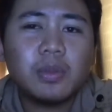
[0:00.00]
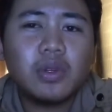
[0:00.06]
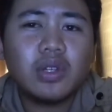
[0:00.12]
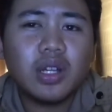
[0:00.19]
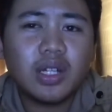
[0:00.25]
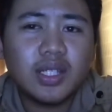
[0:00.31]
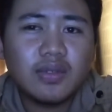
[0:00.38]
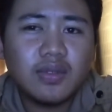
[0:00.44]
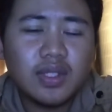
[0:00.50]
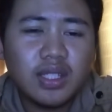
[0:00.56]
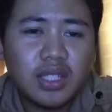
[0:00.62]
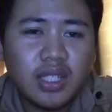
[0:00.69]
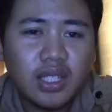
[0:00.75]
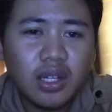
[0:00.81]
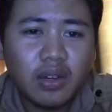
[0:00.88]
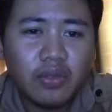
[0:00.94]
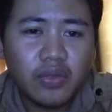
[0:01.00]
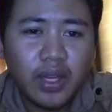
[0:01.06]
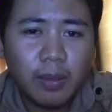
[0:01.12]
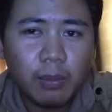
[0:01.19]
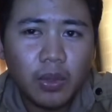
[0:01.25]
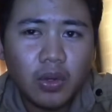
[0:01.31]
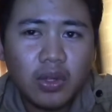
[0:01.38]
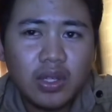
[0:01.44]
productivity of
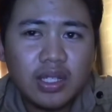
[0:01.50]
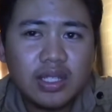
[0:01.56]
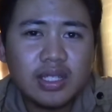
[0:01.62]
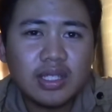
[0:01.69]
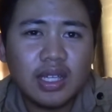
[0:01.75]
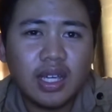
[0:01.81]
employees,